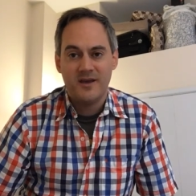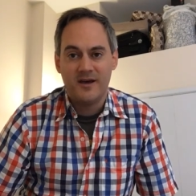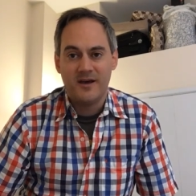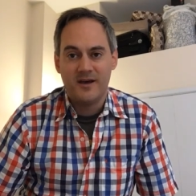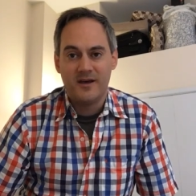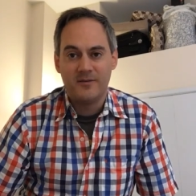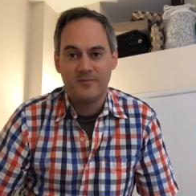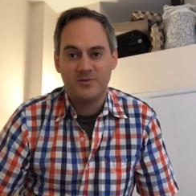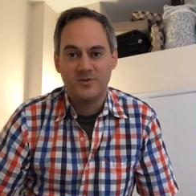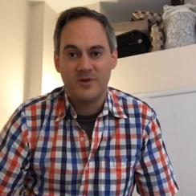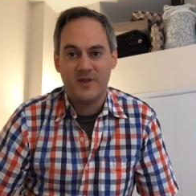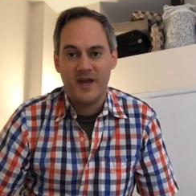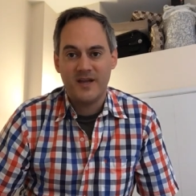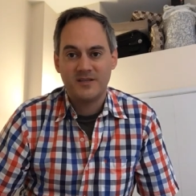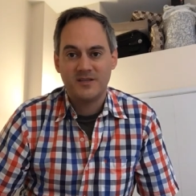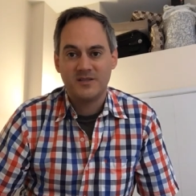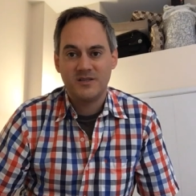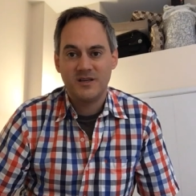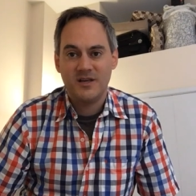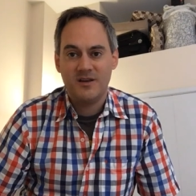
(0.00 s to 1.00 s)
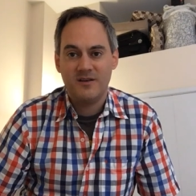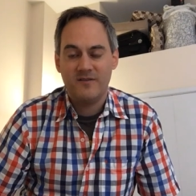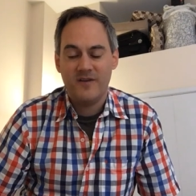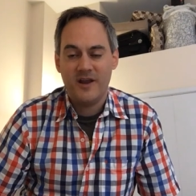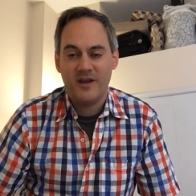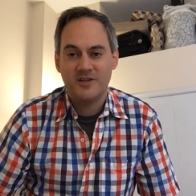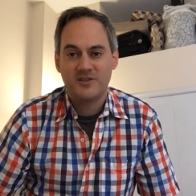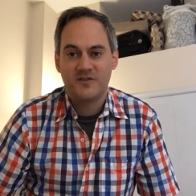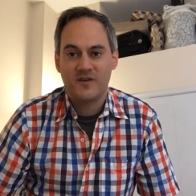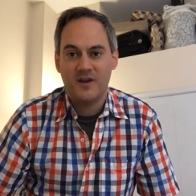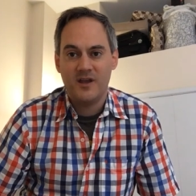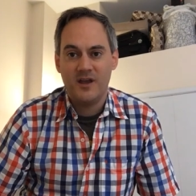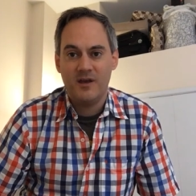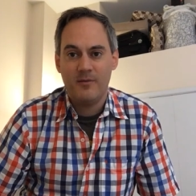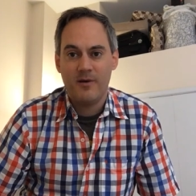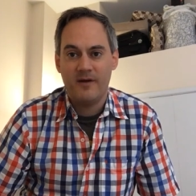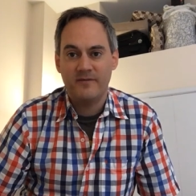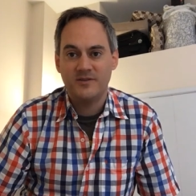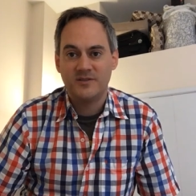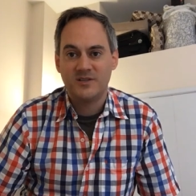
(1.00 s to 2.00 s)
Um, so that's an advantage for him.
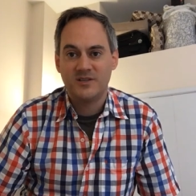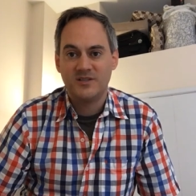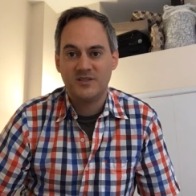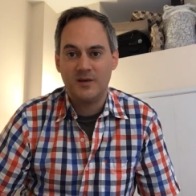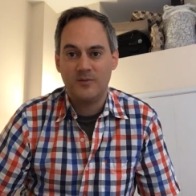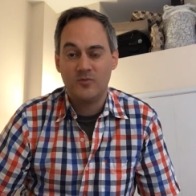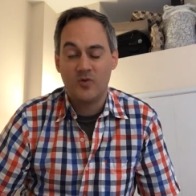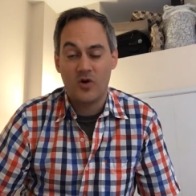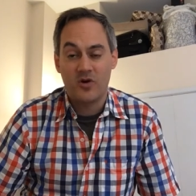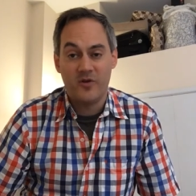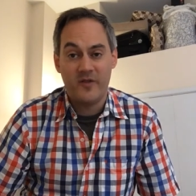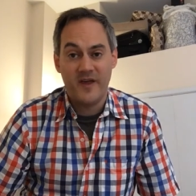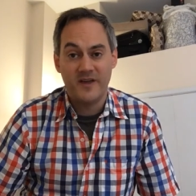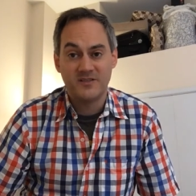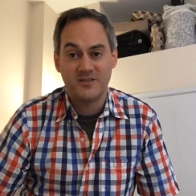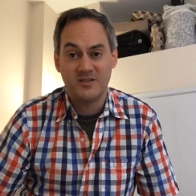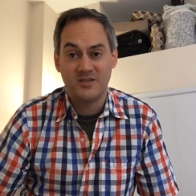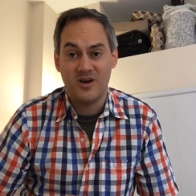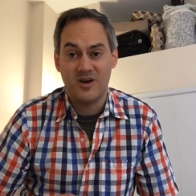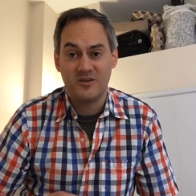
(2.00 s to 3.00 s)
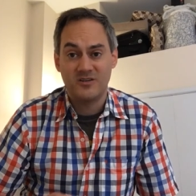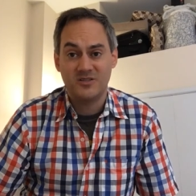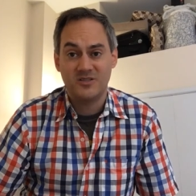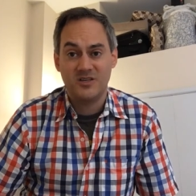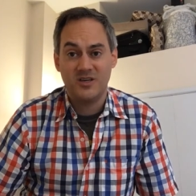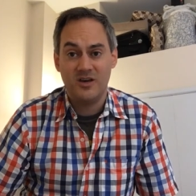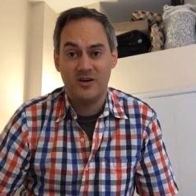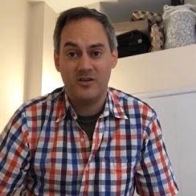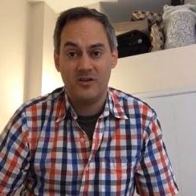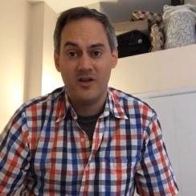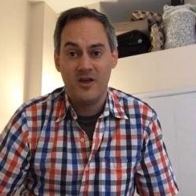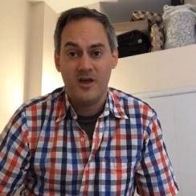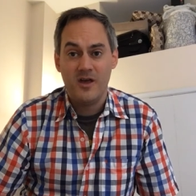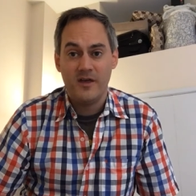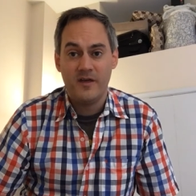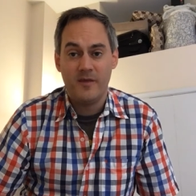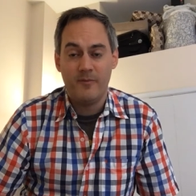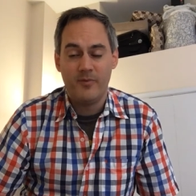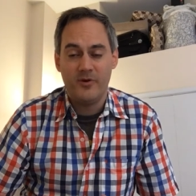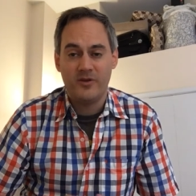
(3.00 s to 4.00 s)
Obviously, Sam Darnold has a ton of skill.
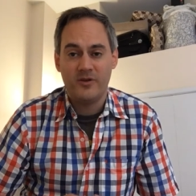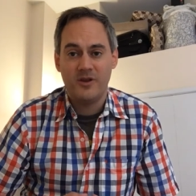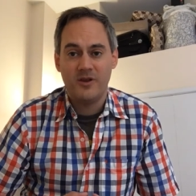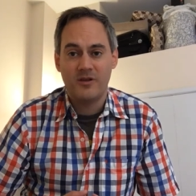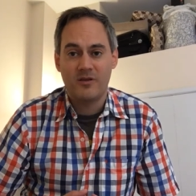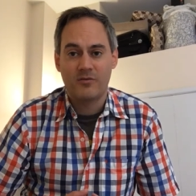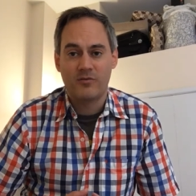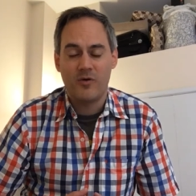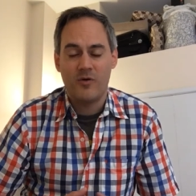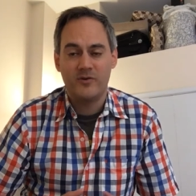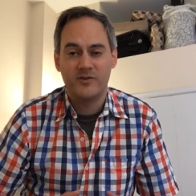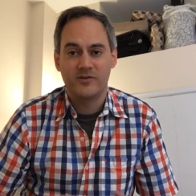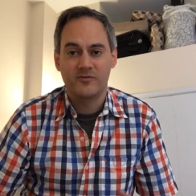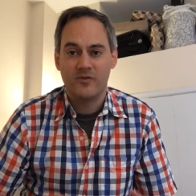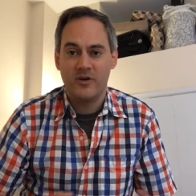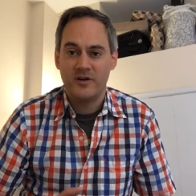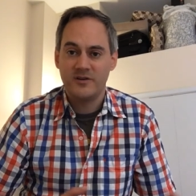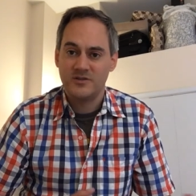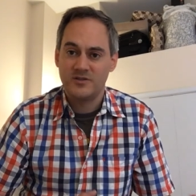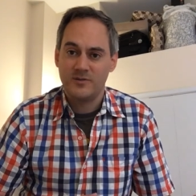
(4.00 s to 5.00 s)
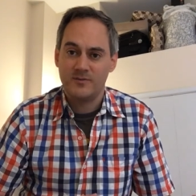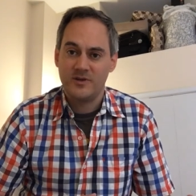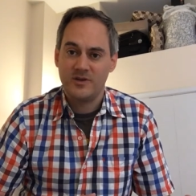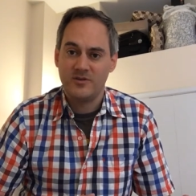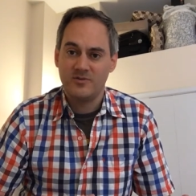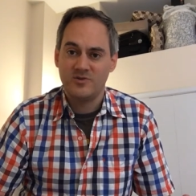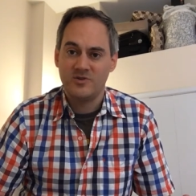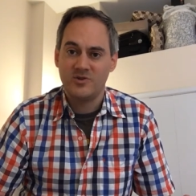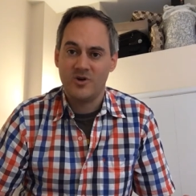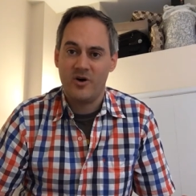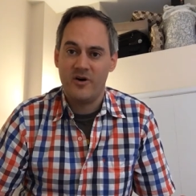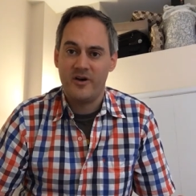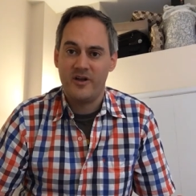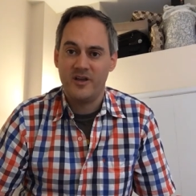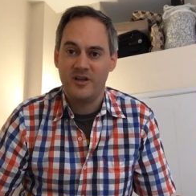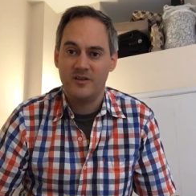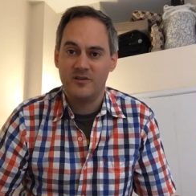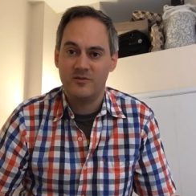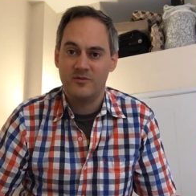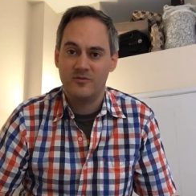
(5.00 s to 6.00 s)
The ability to throw on the run is something you saw
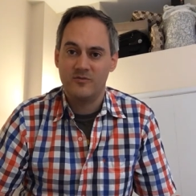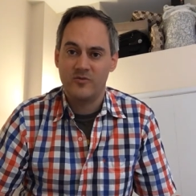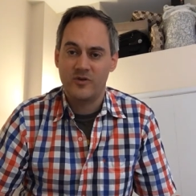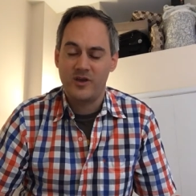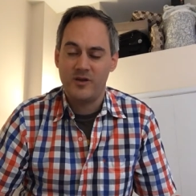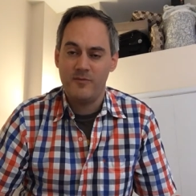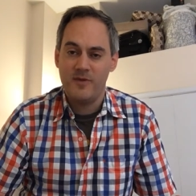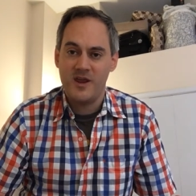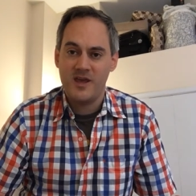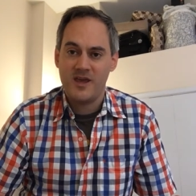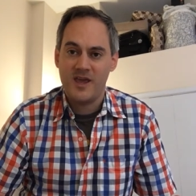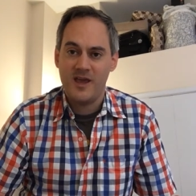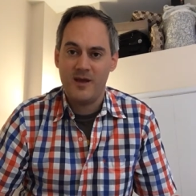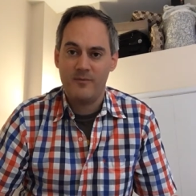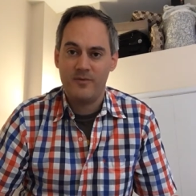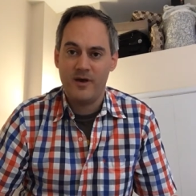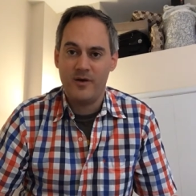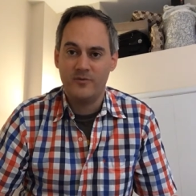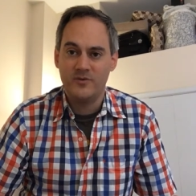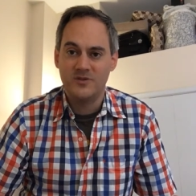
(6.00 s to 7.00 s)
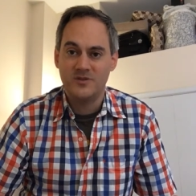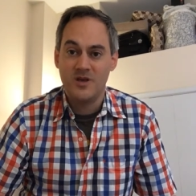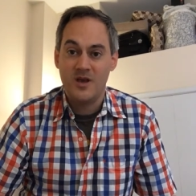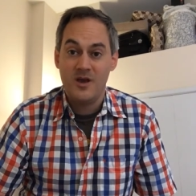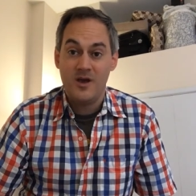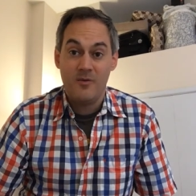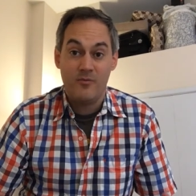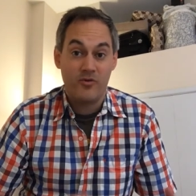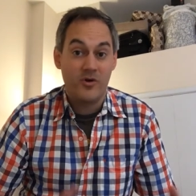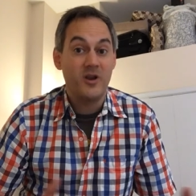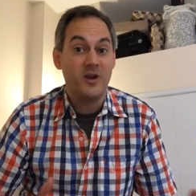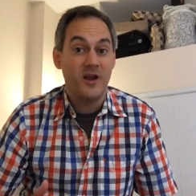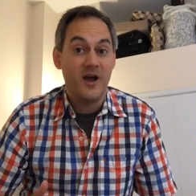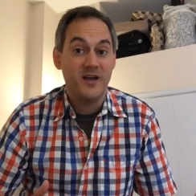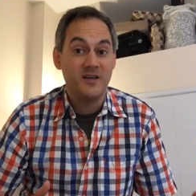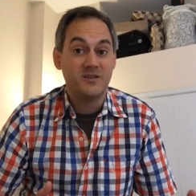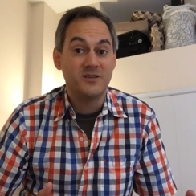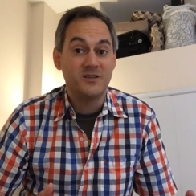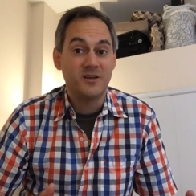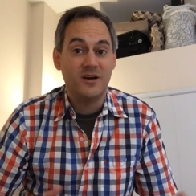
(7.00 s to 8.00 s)
in the rookie minicamp that was pretty
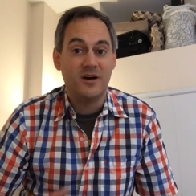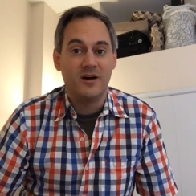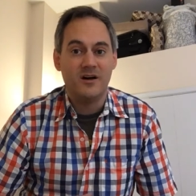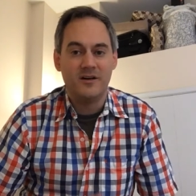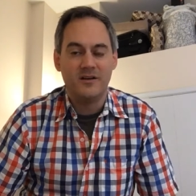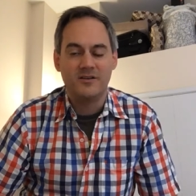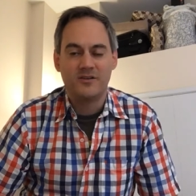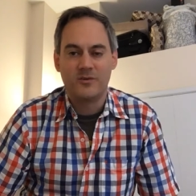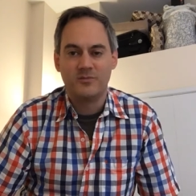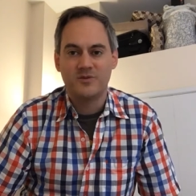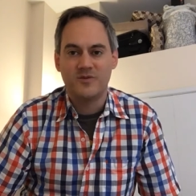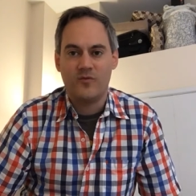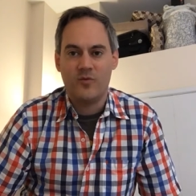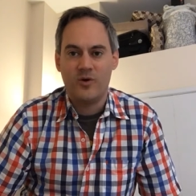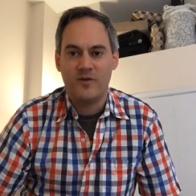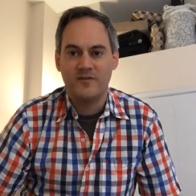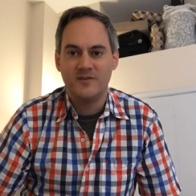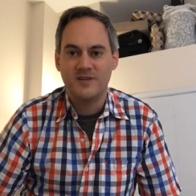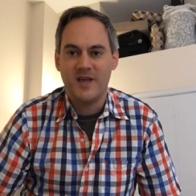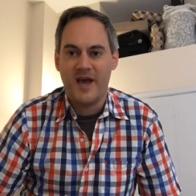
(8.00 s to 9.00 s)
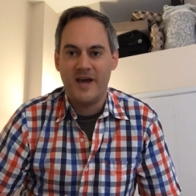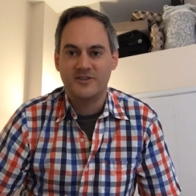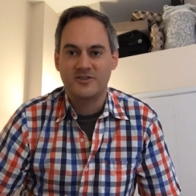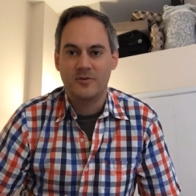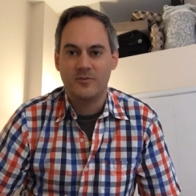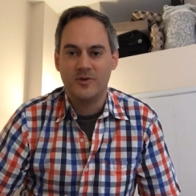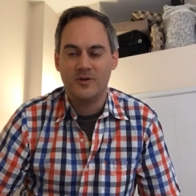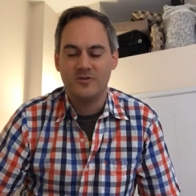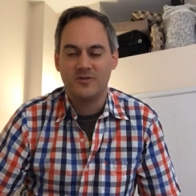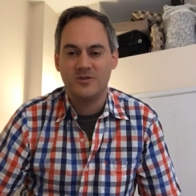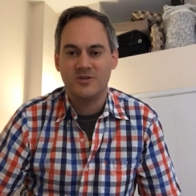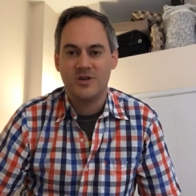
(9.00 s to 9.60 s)
nice uh, in terms of one of his attributes.